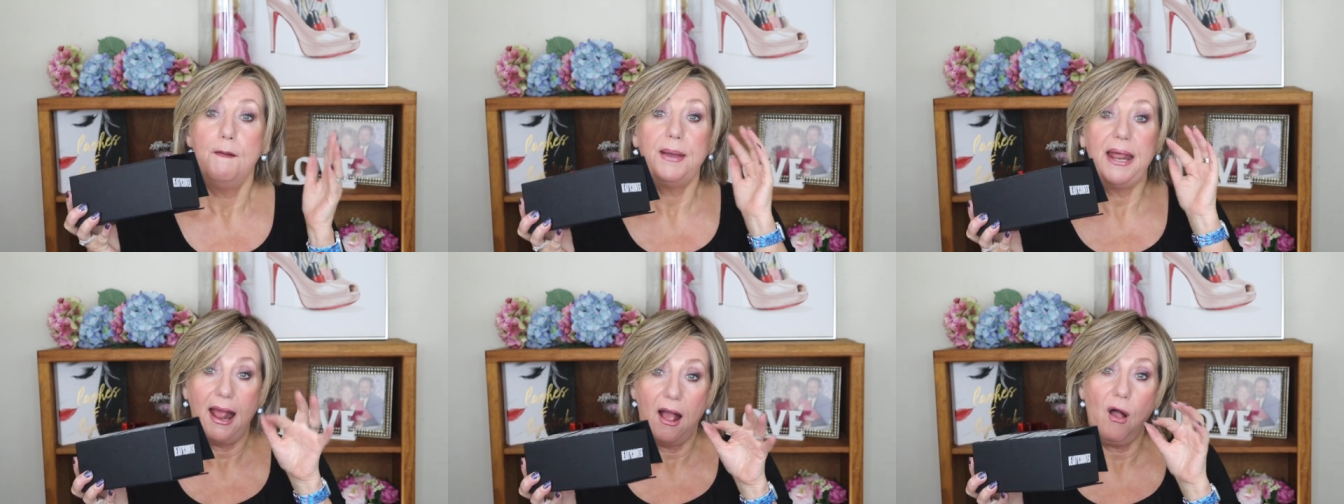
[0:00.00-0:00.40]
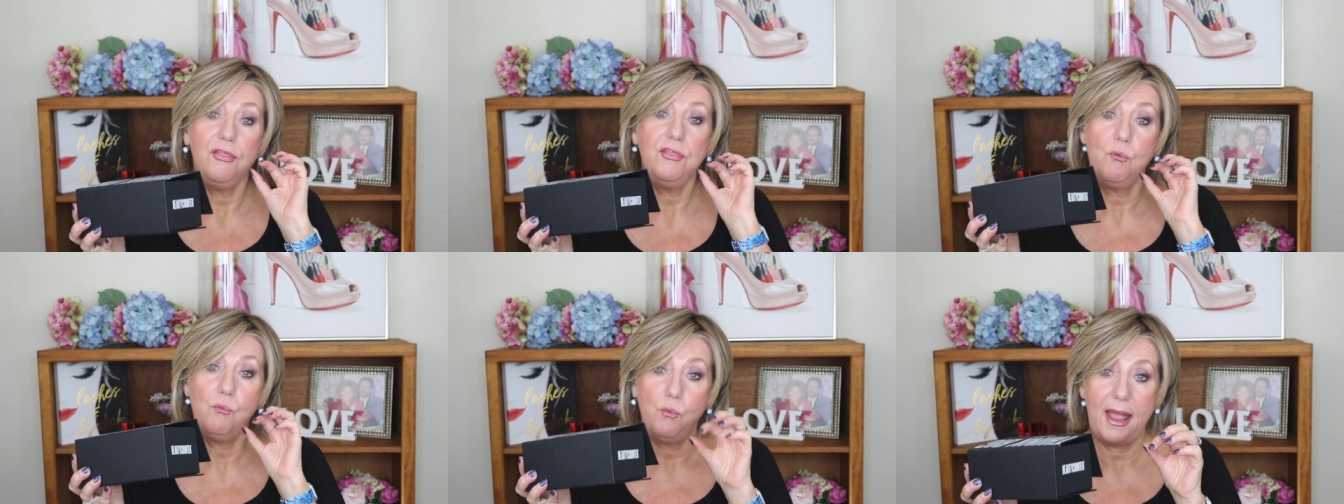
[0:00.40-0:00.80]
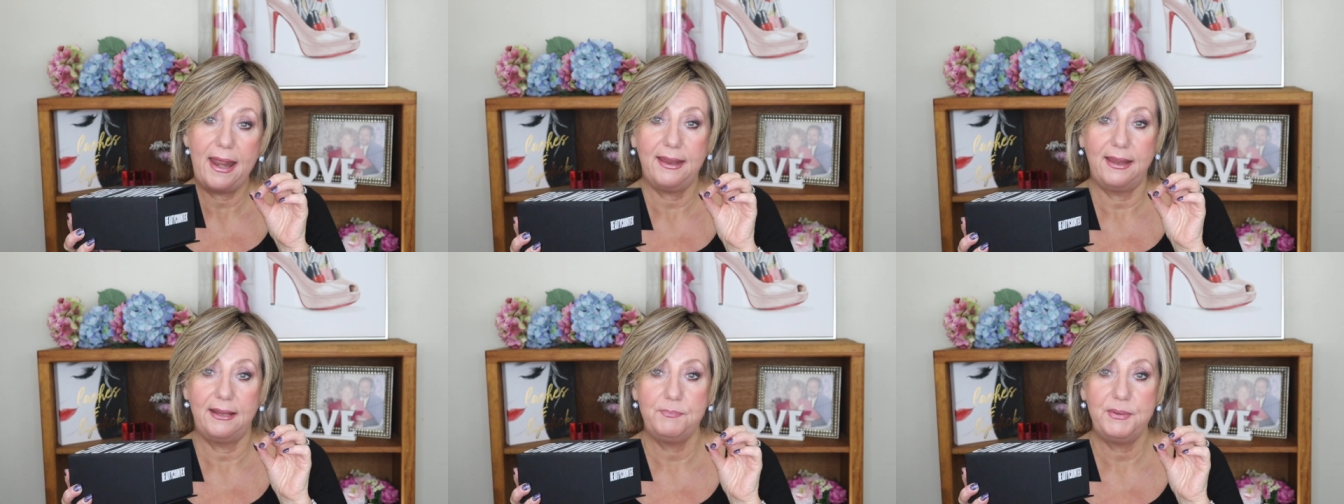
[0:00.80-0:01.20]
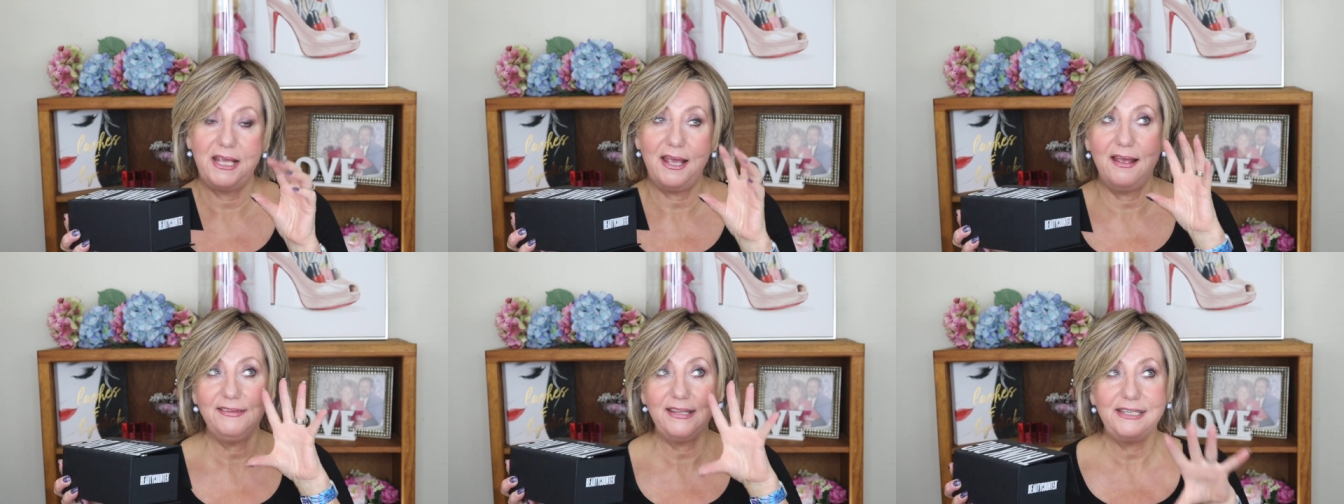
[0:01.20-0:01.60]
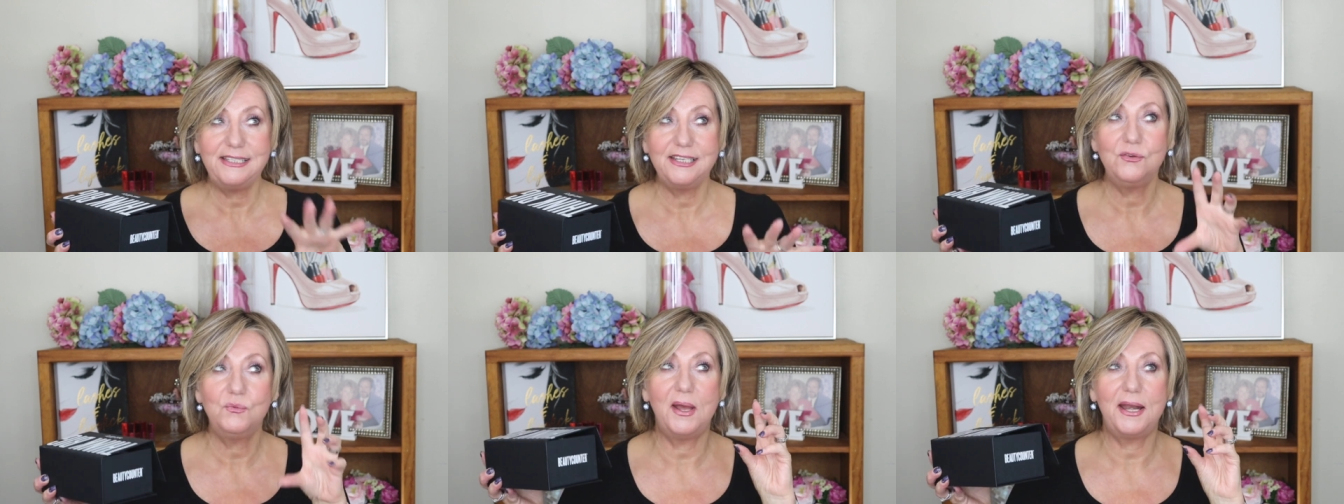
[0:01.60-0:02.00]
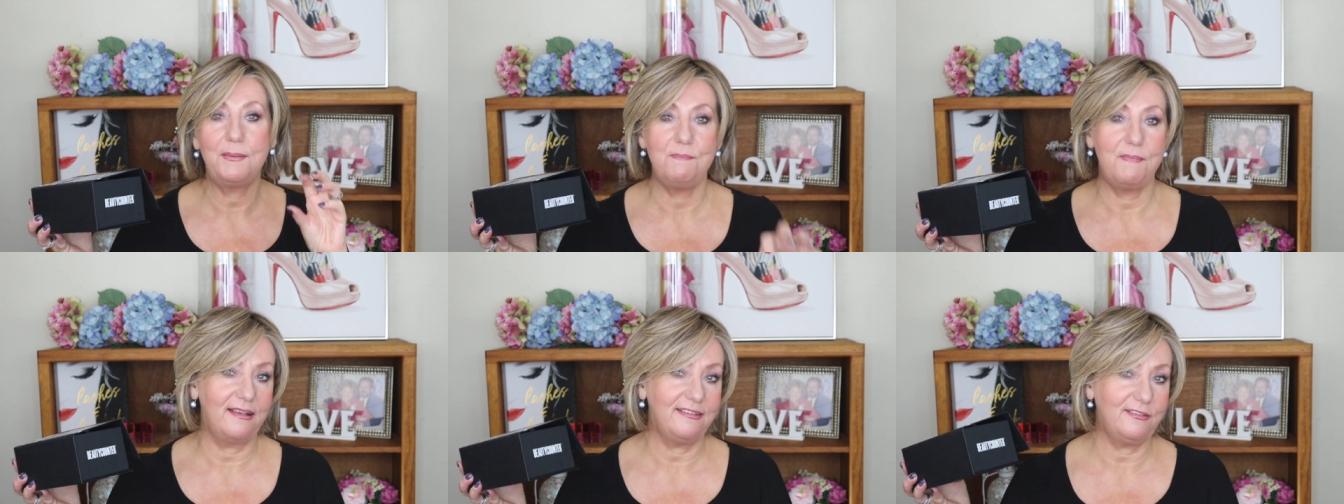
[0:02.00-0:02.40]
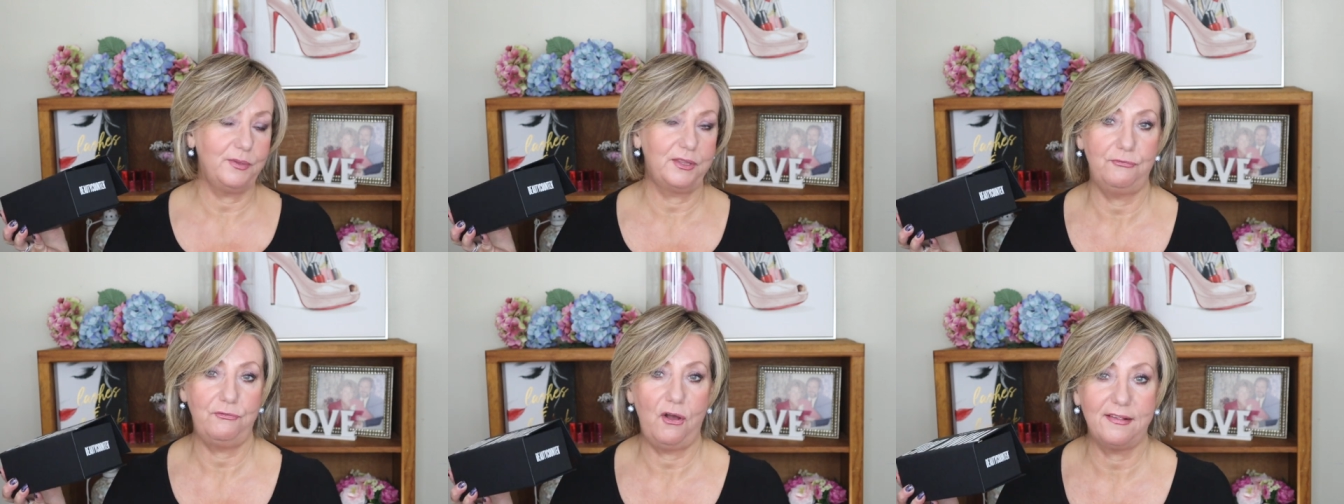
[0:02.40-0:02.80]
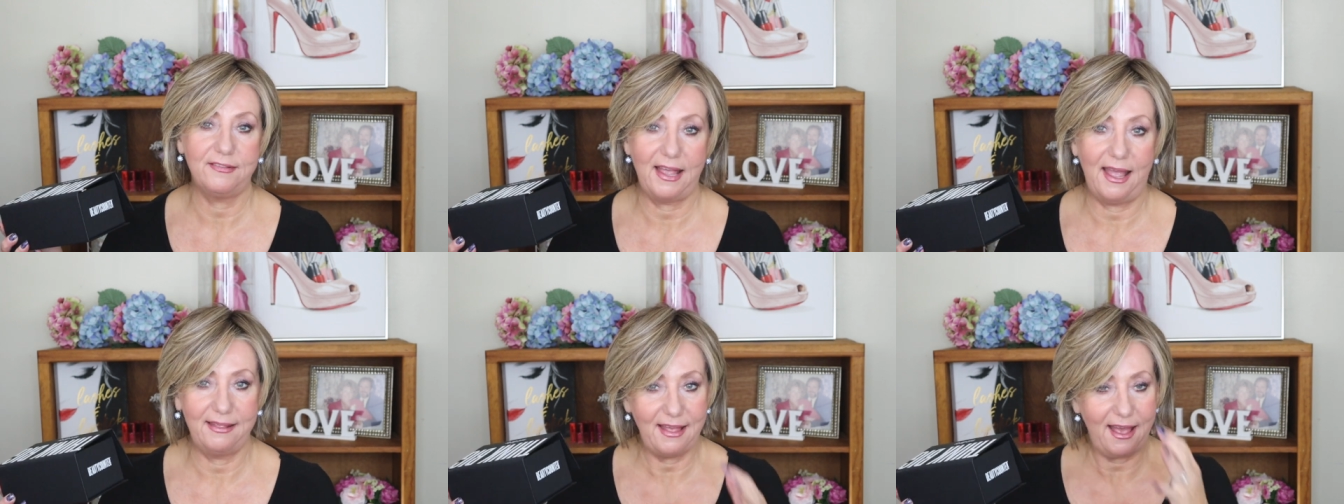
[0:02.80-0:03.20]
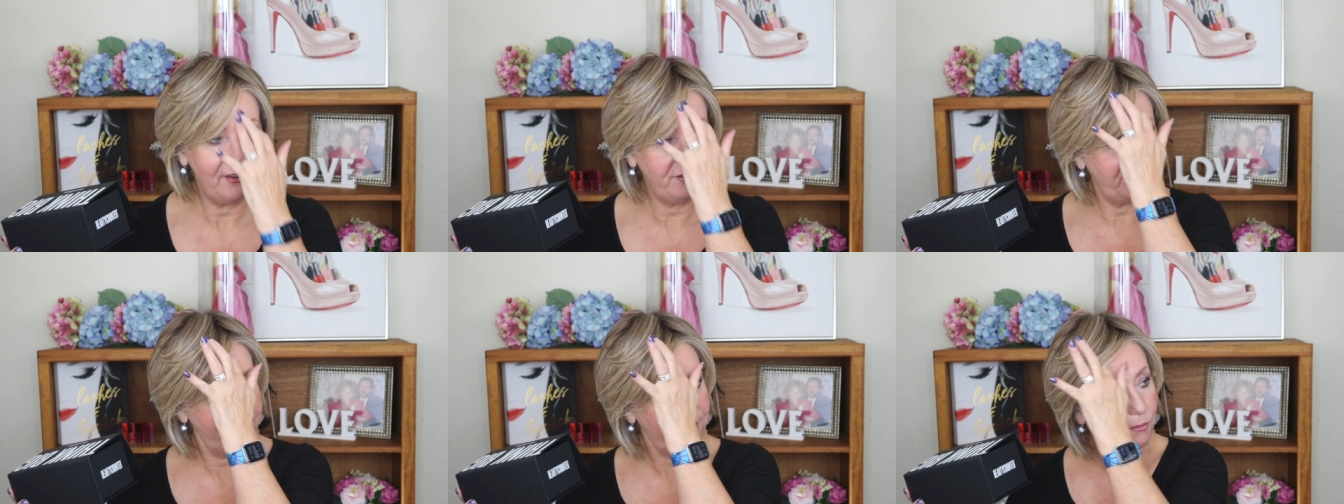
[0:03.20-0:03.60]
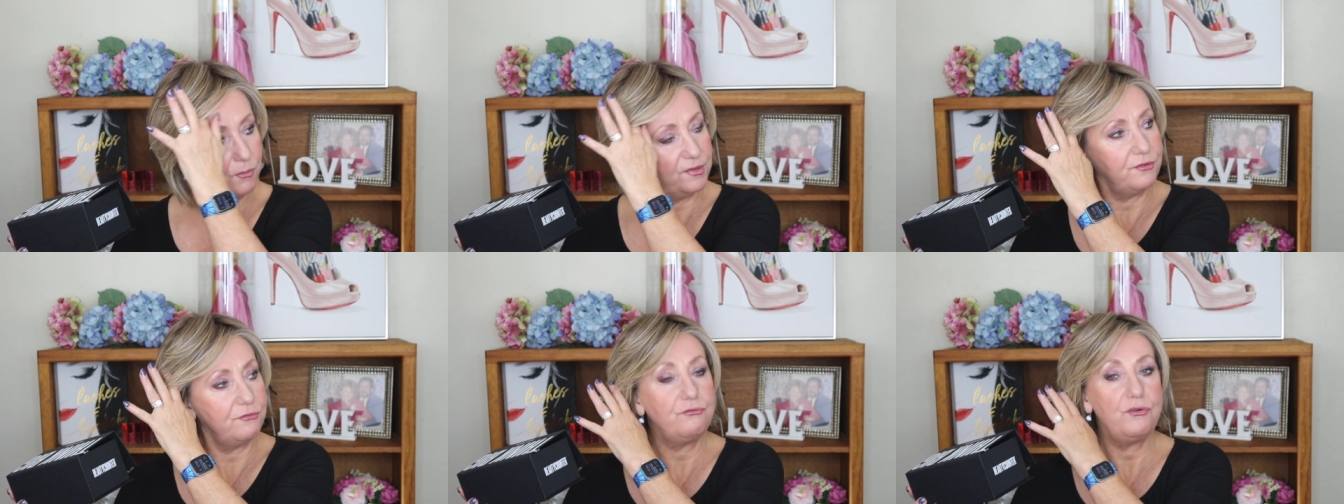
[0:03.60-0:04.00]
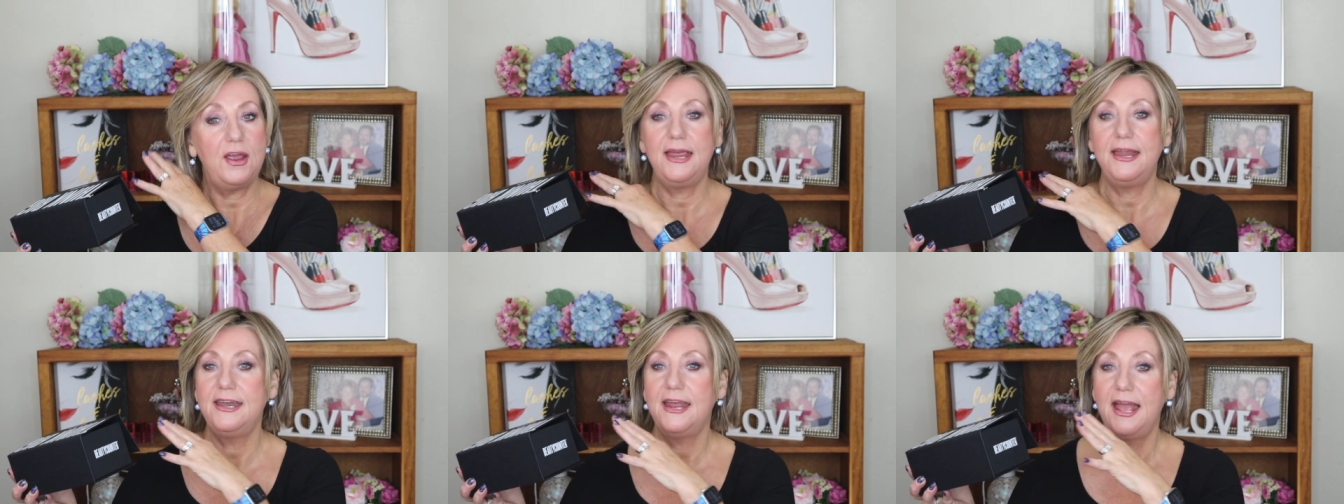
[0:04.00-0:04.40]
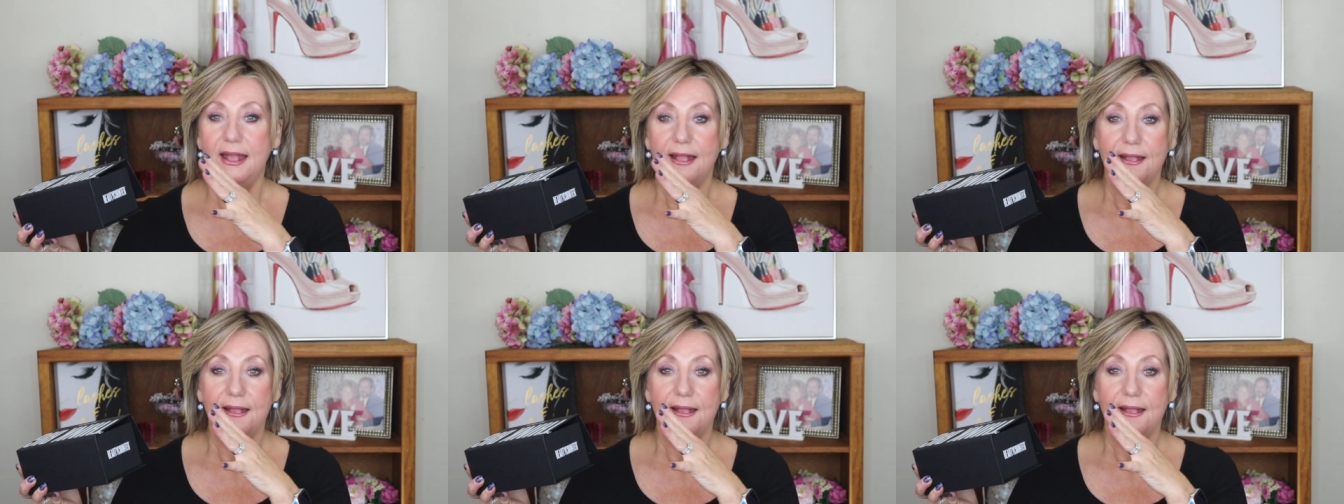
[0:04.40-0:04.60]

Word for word: But on the wedding, because I didn't want to mess with the false eyelashes, I was afraid,